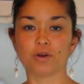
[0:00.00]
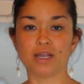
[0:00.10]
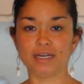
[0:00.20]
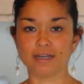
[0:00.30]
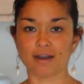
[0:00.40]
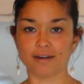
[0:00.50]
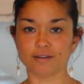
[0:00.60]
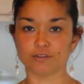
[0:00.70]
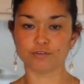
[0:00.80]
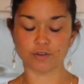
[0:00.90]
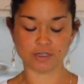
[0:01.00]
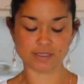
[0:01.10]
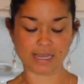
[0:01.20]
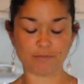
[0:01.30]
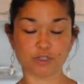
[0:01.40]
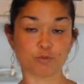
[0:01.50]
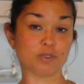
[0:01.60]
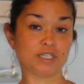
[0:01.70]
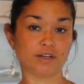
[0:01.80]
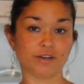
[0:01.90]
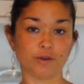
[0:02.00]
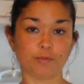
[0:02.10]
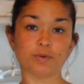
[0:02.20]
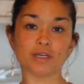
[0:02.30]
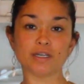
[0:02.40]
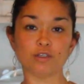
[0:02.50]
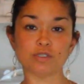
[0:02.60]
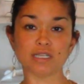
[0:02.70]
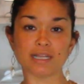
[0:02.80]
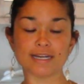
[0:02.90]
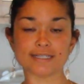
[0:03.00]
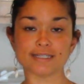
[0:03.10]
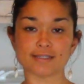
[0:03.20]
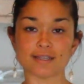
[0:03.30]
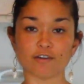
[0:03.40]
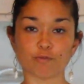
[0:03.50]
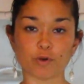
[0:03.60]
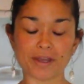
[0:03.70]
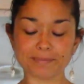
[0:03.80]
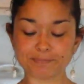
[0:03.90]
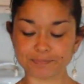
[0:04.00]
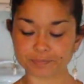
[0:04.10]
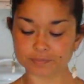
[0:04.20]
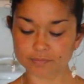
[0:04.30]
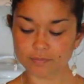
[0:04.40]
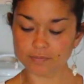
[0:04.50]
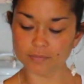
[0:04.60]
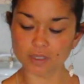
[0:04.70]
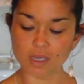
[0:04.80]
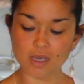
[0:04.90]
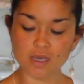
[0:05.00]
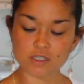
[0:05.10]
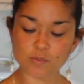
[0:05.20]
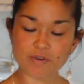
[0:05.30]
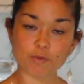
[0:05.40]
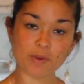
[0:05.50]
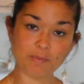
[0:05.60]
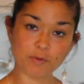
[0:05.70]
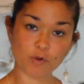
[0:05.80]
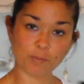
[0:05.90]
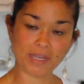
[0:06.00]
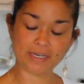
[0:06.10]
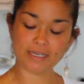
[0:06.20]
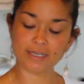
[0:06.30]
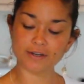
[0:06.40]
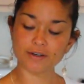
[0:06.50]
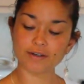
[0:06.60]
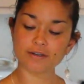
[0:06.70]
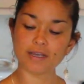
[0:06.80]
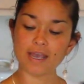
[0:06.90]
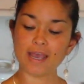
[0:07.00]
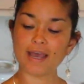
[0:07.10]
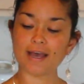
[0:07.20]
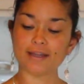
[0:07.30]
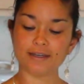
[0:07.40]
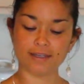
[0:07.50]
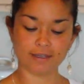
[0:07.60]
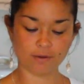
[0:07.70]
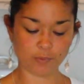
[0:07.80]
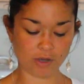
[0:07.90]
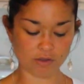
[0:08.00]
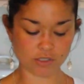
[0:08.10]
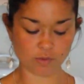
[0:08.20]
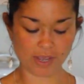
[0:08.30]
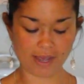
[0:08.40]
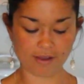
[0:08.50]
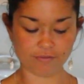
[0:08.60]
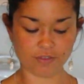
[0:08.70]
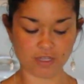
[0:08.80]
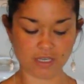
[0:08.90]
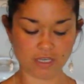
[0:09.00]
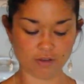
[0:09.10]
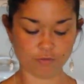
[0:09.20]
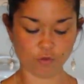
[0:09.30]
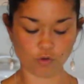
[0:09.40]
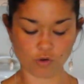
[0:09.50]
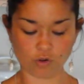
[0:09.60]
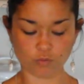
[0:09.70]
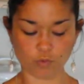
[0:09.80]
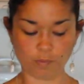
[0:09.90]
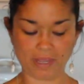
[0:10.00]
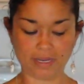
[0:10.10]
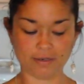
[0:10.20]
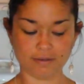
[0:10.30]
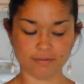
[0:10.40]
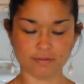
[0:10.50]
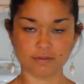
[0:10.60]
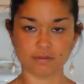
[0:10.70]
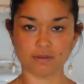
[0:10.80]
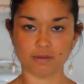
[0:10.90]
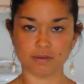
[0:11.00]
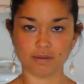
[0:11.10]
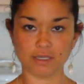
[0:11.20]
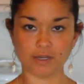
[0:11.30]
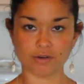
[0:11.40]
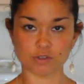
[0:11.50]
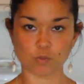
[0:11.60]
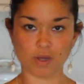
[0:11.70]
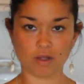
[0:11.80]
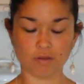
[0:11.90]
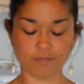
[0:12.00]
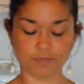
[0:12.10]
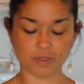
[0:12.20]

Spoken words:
any kind of sandwich material, but using lettuce instead of bread. So we have the baby romaine here, and we also have the full-grown romaine here as well.